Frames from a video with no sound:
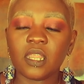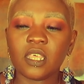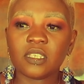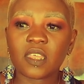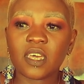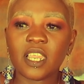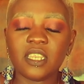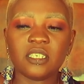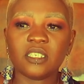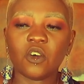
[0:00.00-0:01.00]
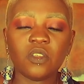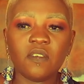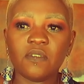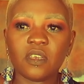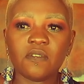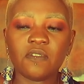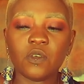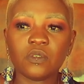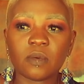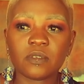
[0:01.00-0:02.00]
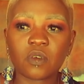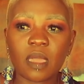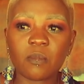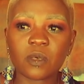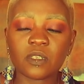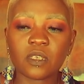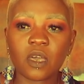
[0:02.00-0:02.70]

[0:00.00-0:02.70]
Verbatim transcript: this other lady, she has only very few subscribers,